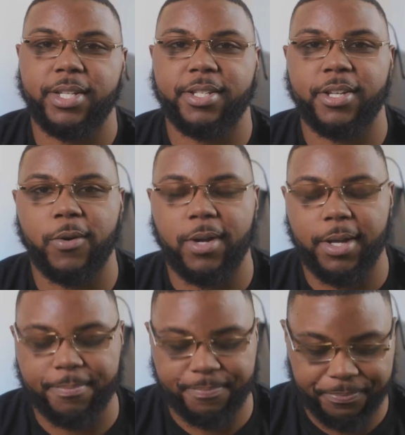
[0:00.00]
And so
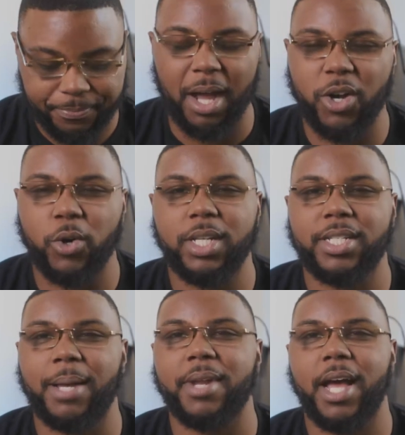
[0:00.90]
my goal
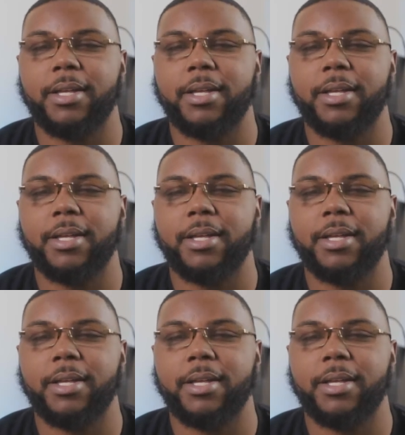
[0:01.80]
is I